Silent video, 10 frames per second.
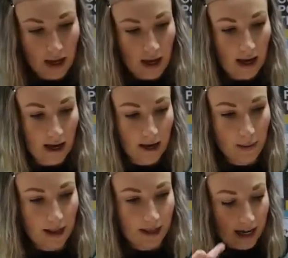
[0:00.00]

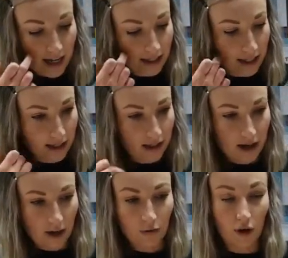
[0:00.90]
And the last thing
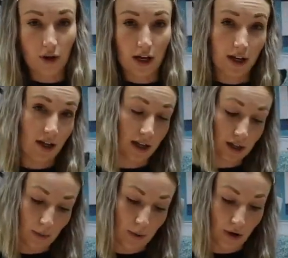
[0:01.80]
I've got that I'd like
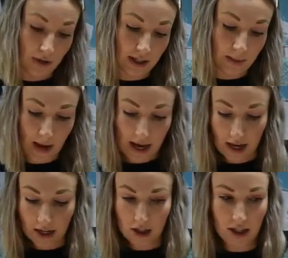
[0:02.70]
to put on this
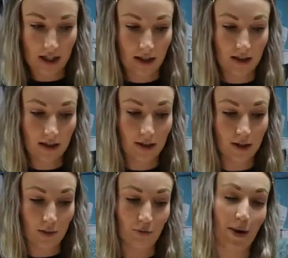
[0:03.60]
page is
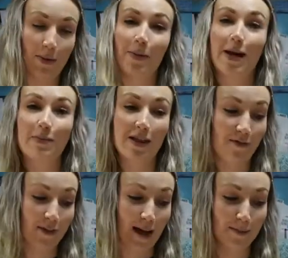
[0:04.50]
some wrapping paper that
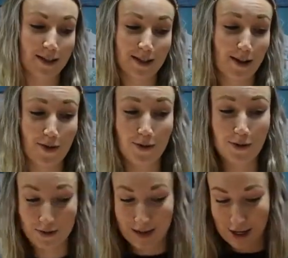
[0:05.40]
I've kept, because I thought it
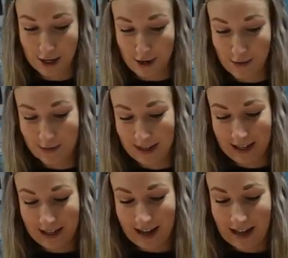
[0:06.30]
was really cute.
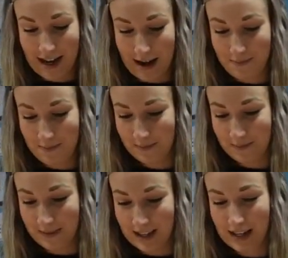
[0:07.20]
And
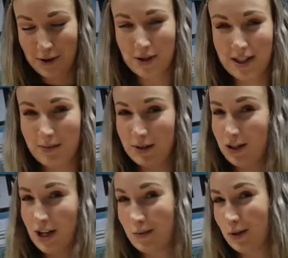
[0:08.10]
it always seems a
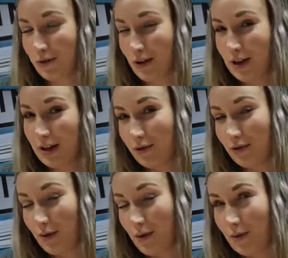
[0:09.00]
shame to
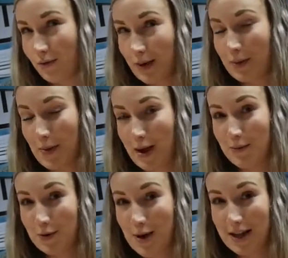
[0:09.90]
throw wrapping paper
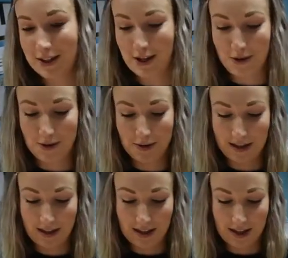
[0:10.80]
away, so
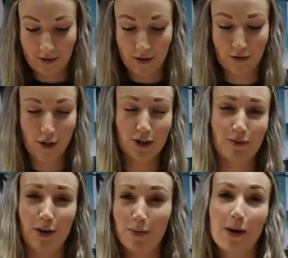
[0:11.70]
if you've got some
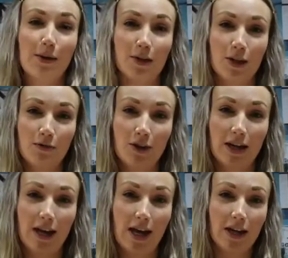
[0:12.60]
wrapping paper that you really
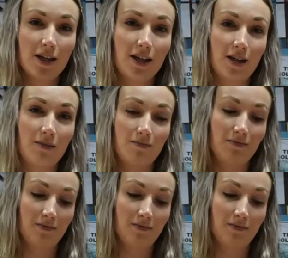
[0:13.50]
like and